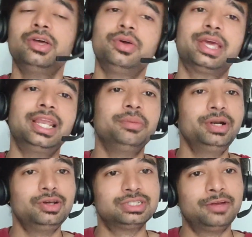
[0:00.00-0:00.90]
You can limit
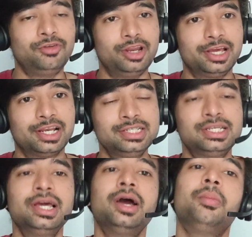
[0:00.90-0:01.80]
yourself to linked list,
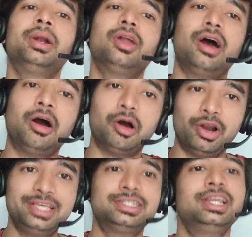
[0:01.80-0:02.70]
but
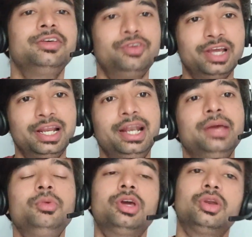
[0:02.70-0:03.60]
additionally, if you get a
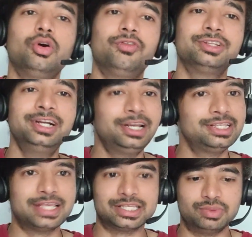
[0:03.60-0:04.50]
time, you can go for the
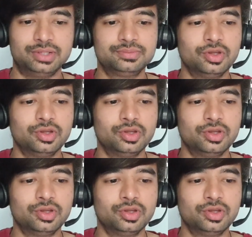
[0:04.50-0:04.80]
trees as well.